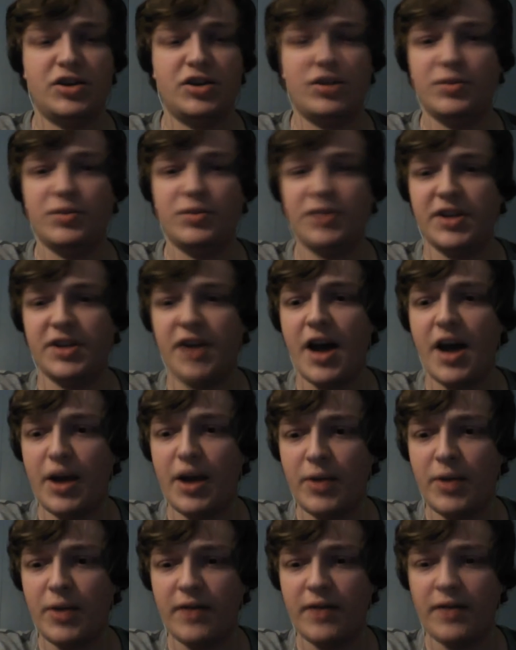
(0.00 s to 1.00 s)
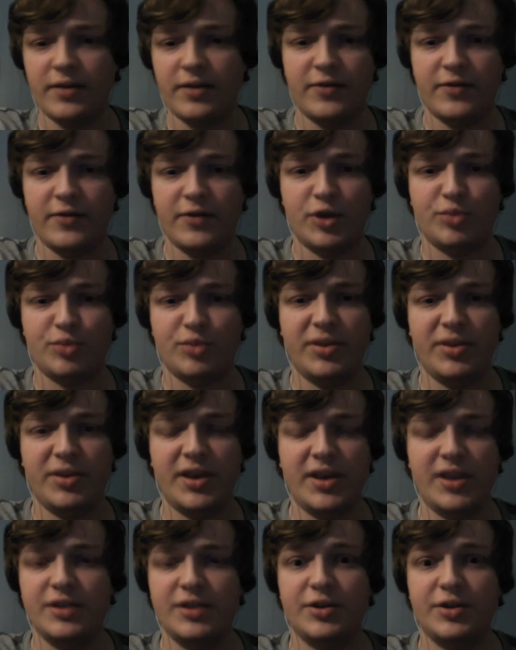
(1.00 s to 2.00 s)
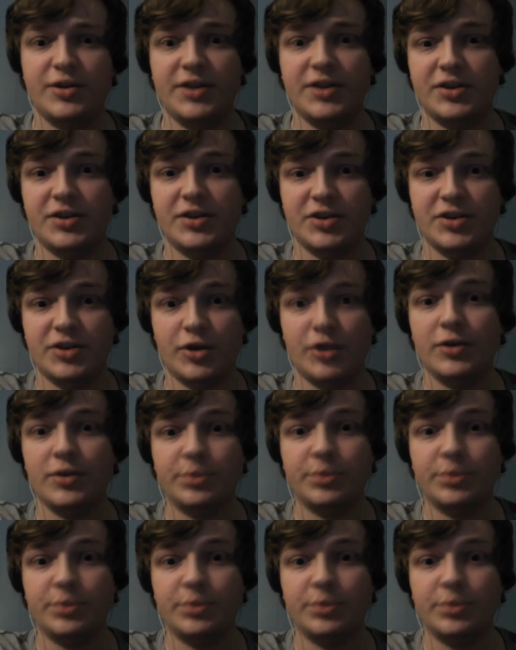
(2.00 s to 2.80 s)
she was a guy or whatever at first, but then turns out she's a girl.